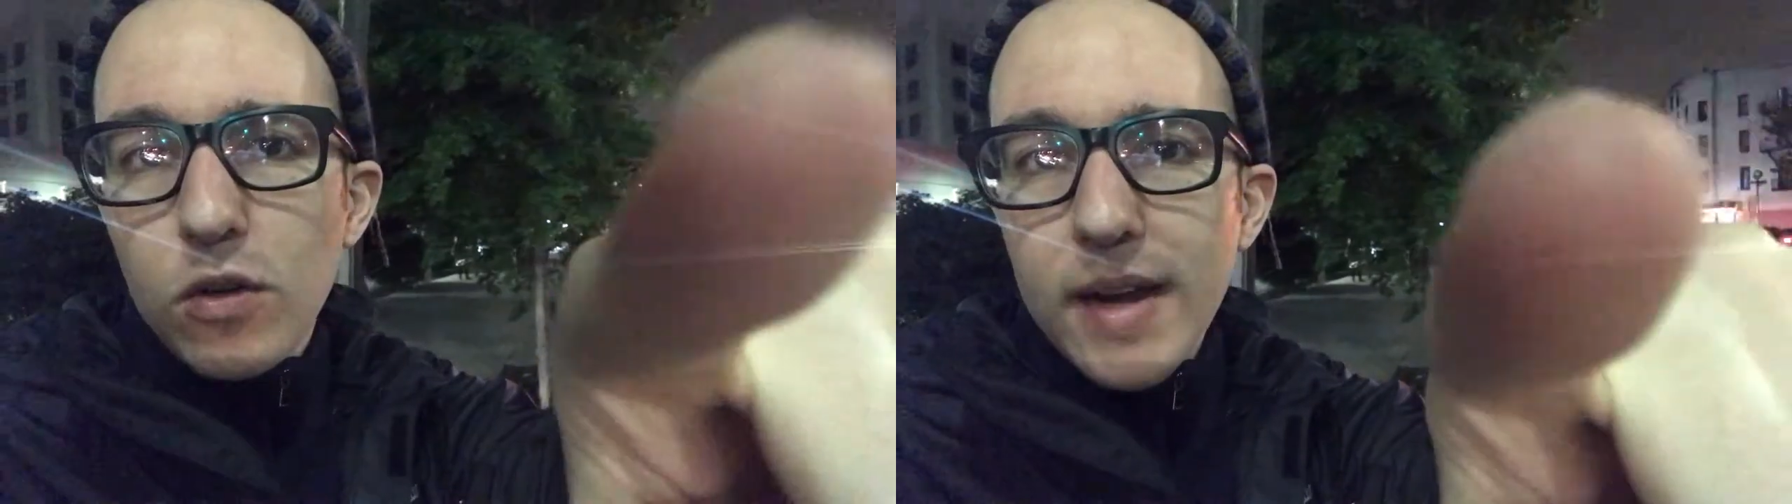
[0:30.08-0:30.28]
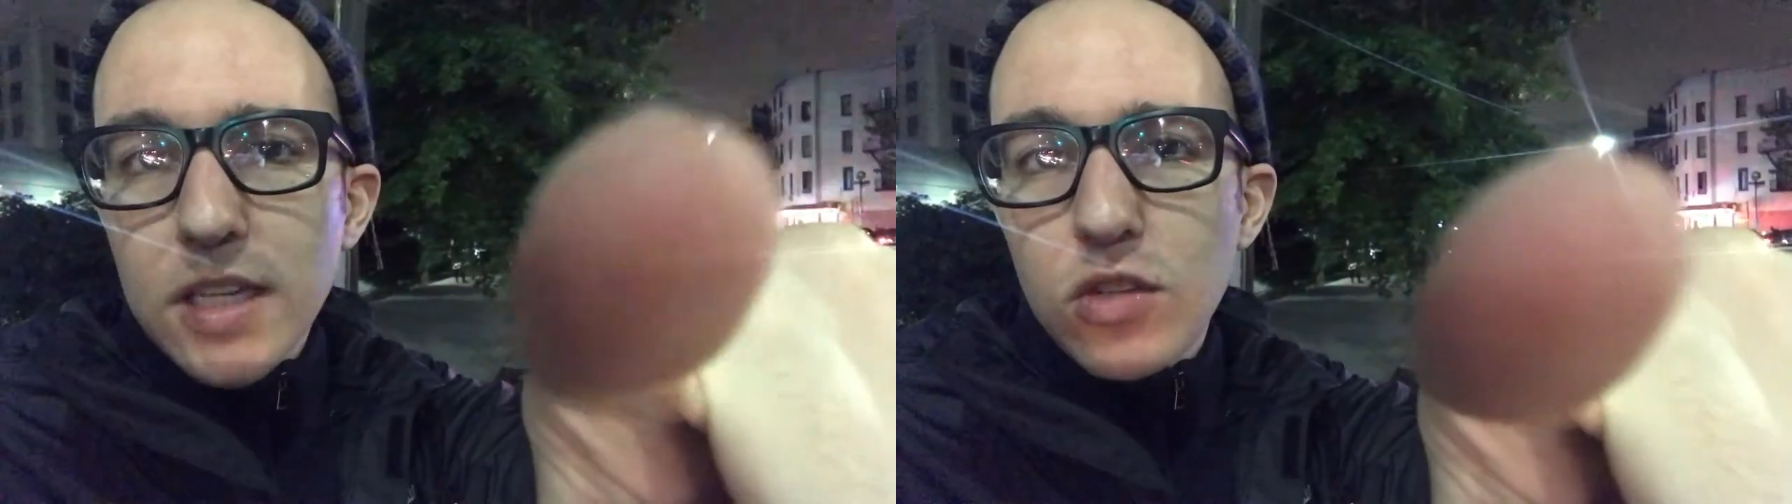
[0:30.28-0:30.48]

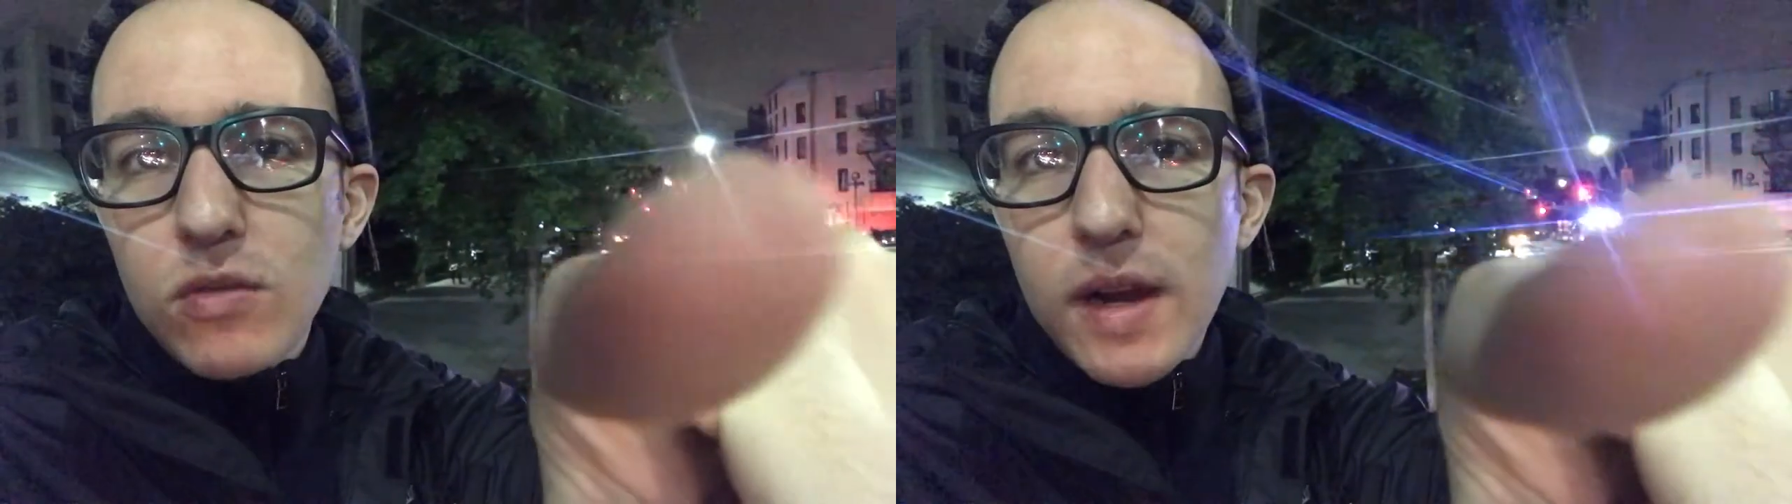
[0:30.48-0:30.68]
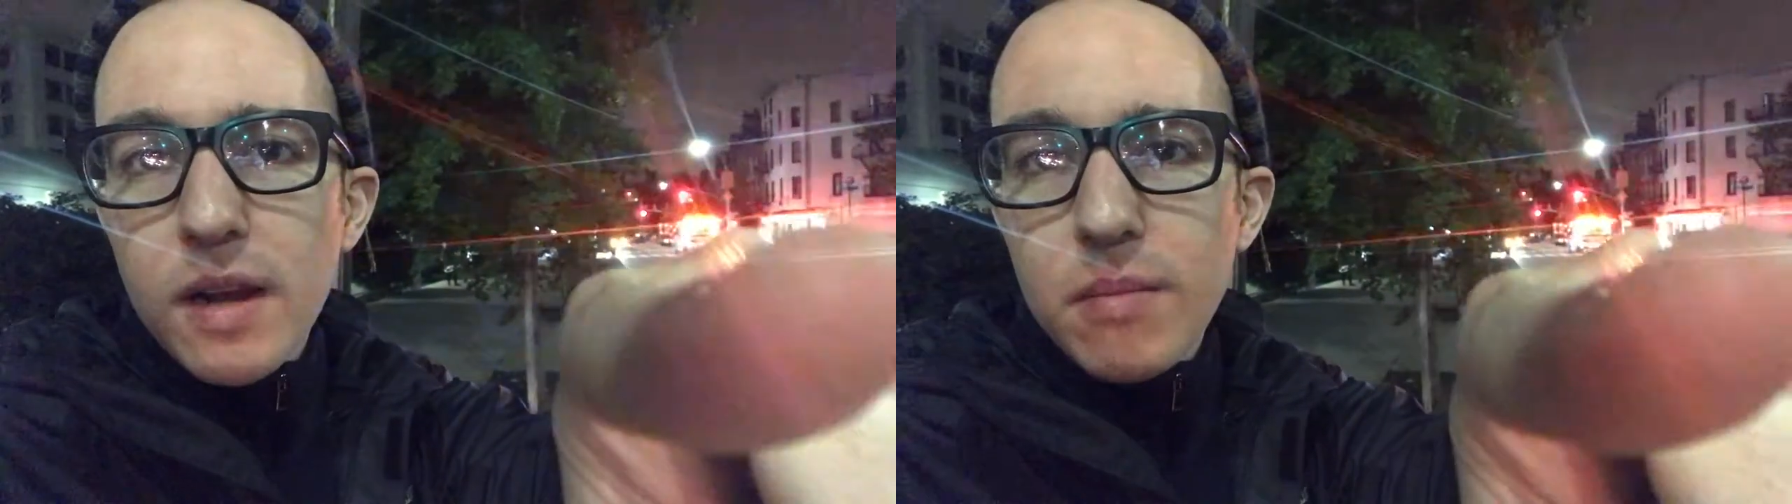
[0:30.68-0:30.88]
grease
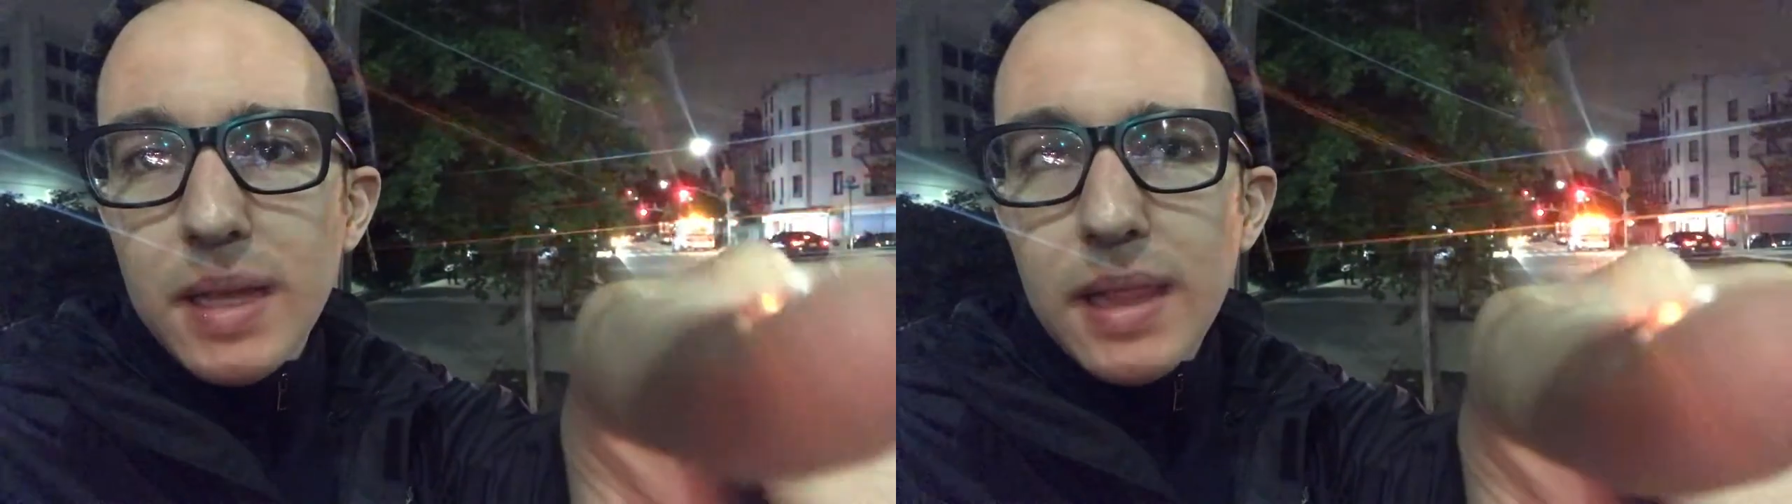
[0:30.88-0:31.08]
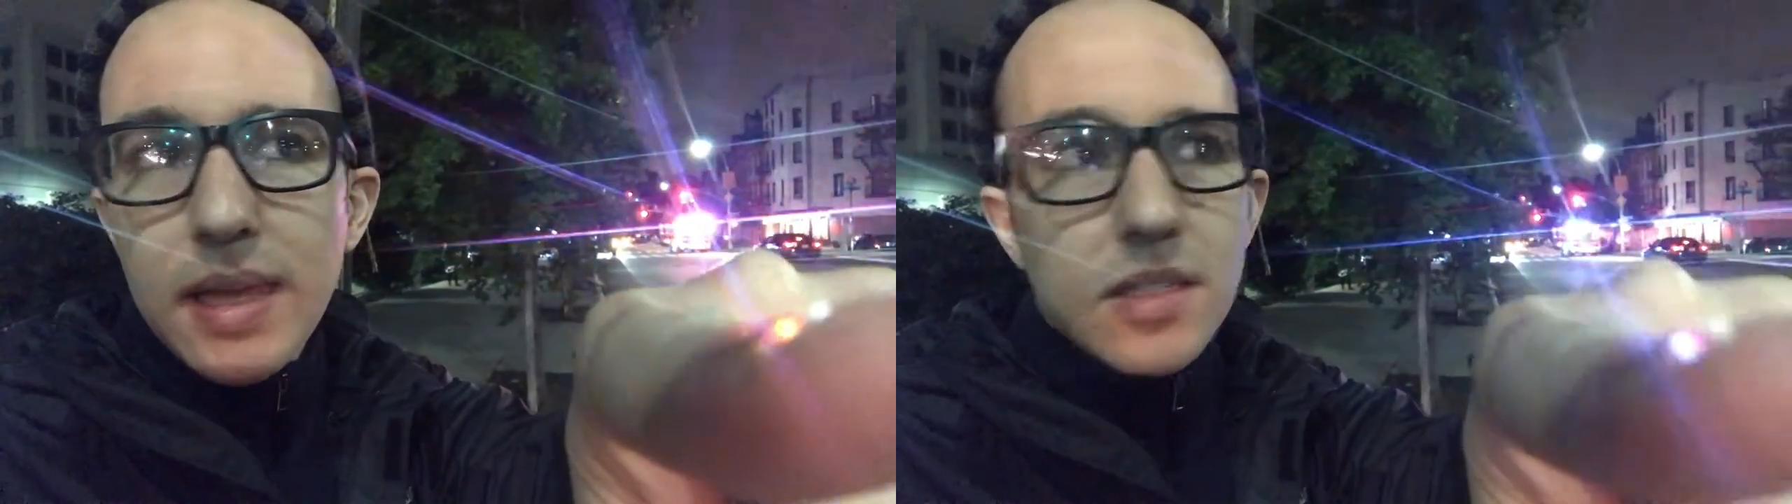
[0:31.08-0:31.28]
right on
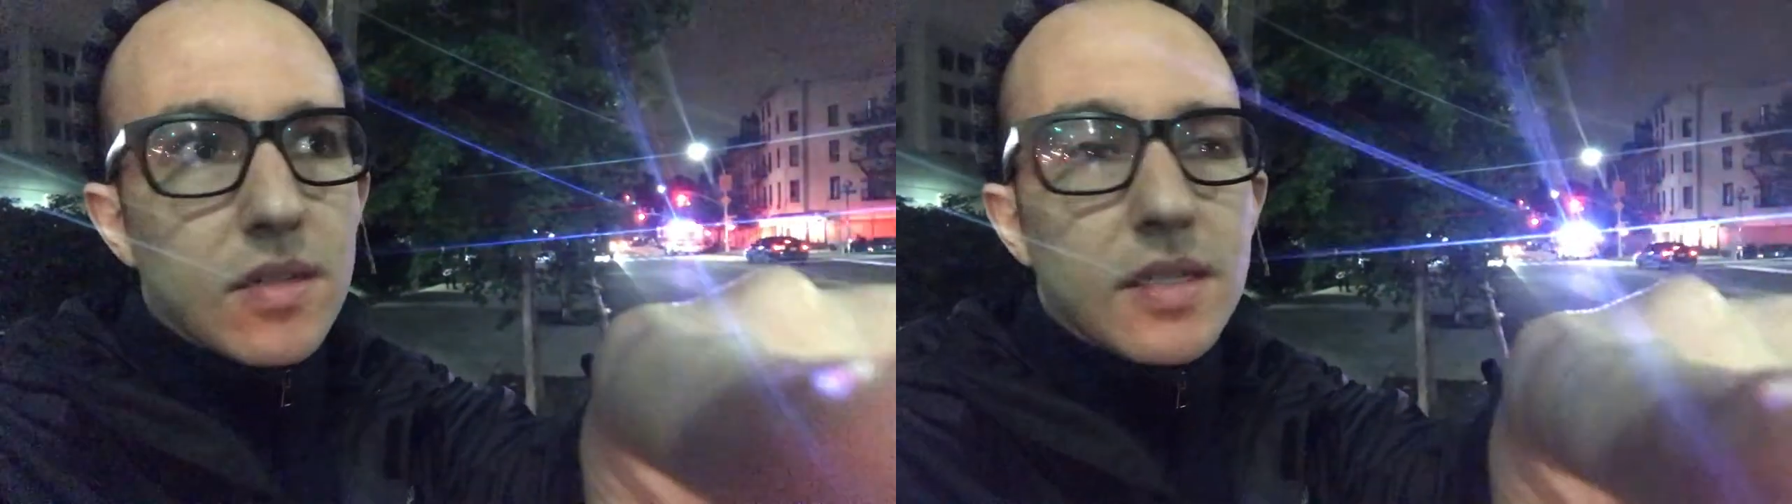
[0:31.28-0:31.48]
my lens,